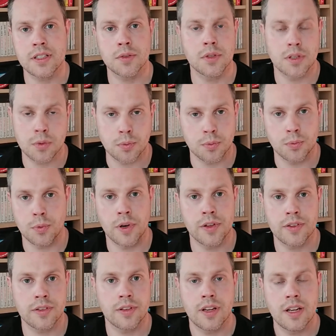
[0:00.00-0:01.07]
so it's
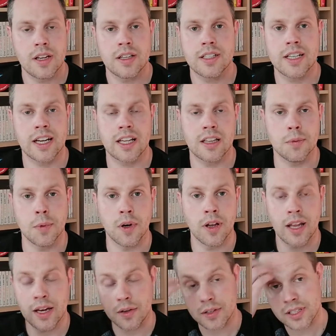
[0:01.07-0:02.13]
worth checking them
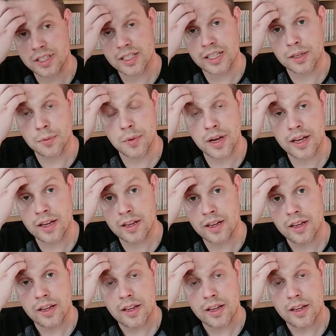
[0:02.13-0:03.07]
all out to see where